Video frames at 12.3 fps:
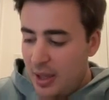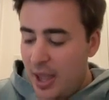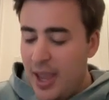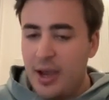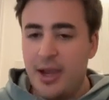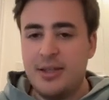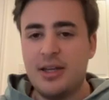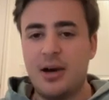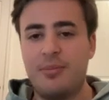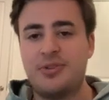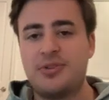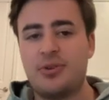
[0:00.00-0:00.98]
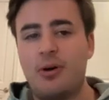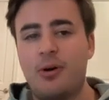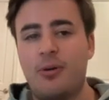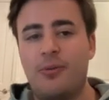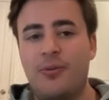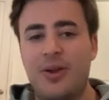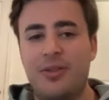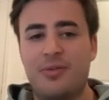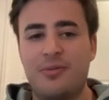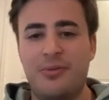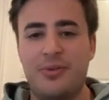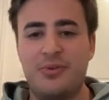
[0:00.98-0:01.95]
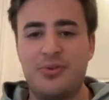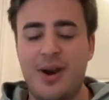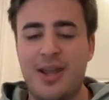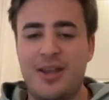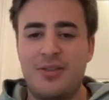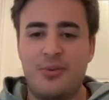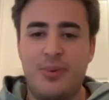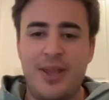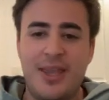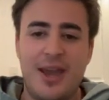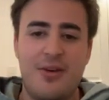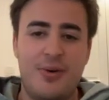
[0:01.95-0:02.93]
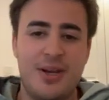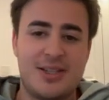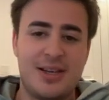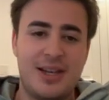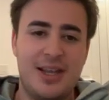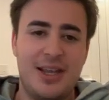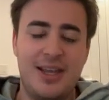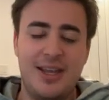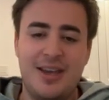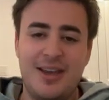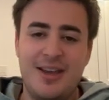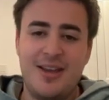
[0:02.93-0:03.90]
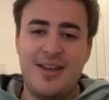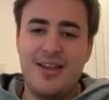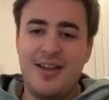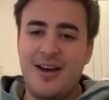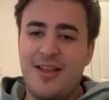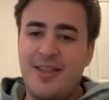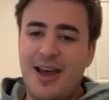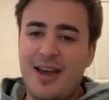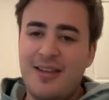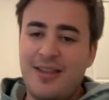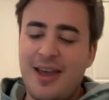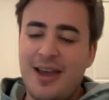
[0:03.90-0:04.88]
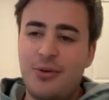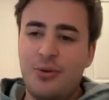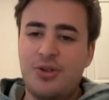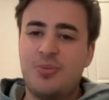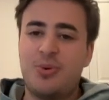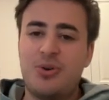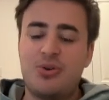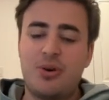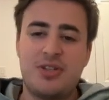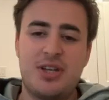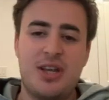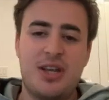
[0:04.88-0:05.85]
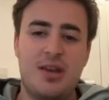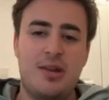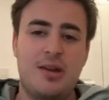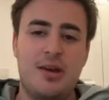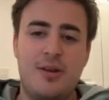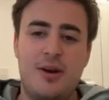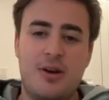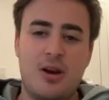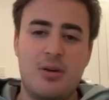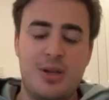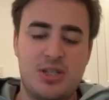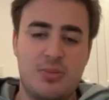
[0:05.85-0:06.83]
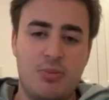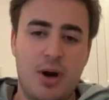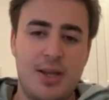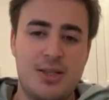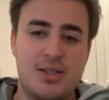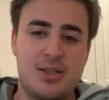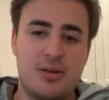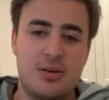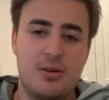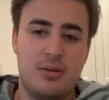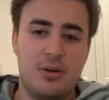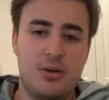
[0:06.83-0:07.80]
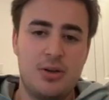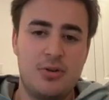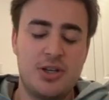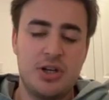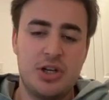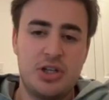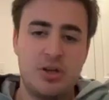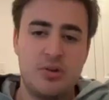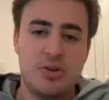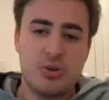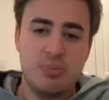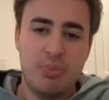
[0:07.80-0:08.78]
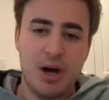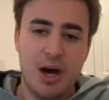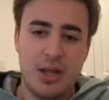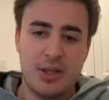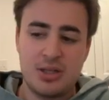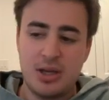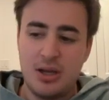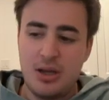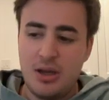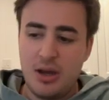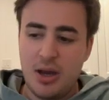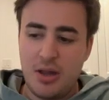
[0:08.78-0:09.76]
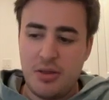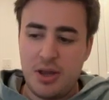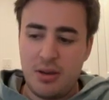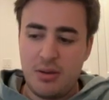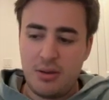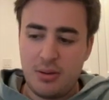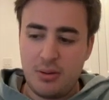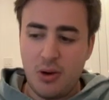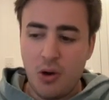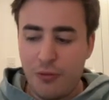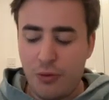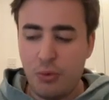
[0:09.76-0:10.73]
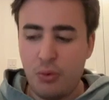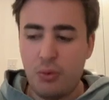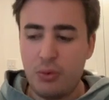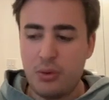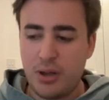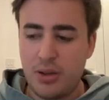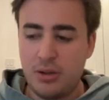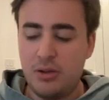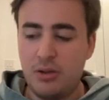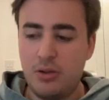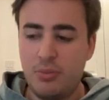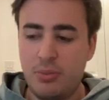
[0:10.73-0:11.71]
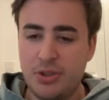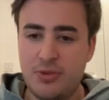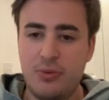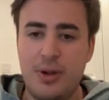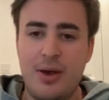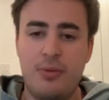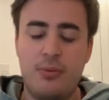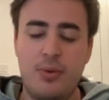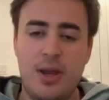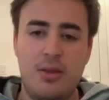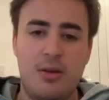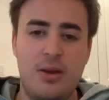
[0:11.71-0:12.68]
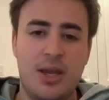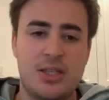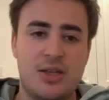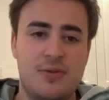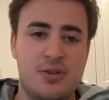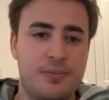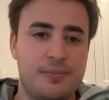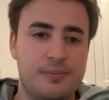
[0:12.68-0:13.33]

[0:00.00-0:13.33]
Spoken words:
AI dubbed song with Drake and The Weeknd recently, that caused some controversy, and there are going to be some rights and usage issues. But I think overall, I think the positive will outweigh the negatives.